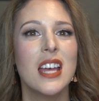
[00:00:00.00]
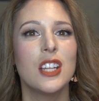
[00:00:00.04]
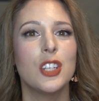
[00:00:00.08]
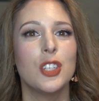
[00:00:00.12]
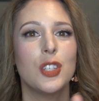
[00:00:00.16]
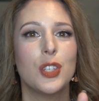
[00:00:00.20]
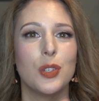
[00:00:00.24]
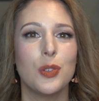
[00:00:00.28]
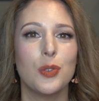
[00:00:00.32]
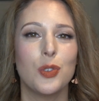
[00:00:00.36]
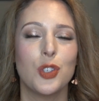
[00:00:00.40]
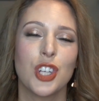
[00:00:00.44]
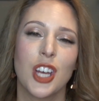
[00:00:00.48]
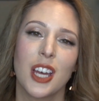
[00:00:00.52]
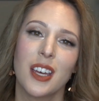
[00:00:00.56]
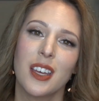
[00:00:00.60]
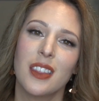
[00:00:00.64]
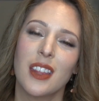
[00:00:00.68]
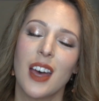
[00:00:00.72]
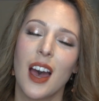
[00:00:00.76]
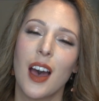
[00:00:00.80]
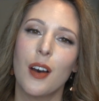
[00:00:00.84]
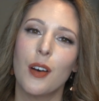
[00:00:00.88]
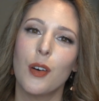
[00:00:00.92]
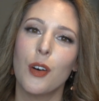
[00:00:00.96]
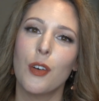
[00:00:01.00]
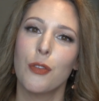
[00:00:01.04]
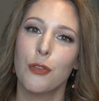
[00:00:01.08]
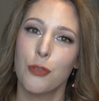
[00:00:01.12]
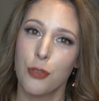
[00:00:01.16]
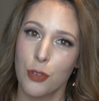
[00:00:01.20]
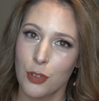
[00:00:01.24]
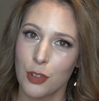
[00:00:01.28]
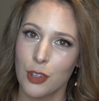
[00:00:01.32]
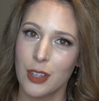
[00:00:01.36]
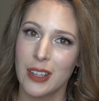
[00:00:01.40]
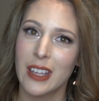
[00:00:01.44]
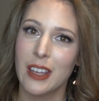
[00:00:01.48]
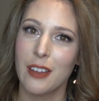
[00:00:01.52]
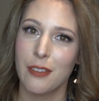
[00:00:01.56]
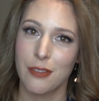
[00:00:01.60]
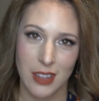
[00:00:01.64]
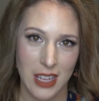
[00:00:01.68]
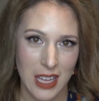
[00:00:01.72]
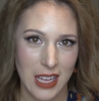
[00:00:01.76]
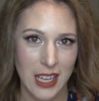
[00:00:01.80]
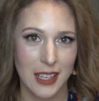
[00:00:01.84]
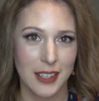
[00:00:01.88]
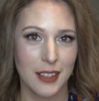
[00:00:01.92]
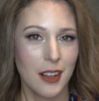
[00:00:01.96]
do check that fully
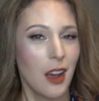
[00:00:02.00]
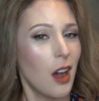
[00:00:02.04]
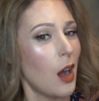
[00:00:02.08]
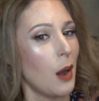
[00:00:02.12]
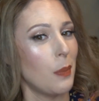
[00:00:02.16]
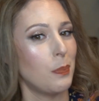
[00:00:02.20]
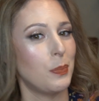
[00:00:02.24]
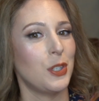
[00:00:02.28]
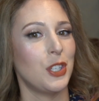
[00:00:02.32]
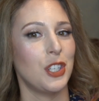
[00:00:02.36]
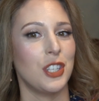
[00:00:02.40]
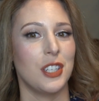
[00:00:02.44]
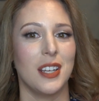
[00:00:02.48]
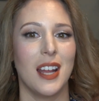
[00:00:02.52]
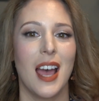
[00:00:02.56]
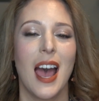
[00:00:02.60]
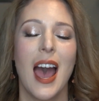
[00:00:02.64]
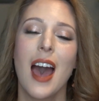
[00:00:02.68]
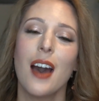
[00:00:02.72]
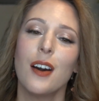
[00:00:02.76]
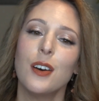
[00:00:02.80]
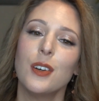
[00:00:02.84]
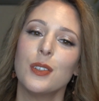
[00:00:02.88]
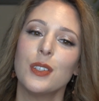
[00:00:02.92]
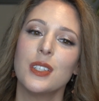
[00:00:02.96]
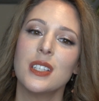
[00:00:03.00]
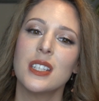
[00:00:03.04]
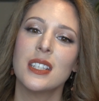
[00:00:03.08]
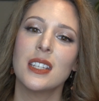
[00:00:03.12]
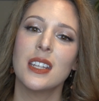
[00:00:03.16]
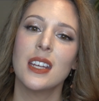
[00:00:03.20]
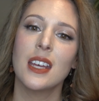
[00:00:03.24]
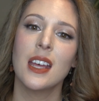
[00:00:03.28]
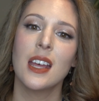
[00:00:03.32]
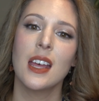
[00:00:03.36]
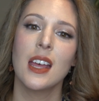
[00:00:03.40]
vegan option out.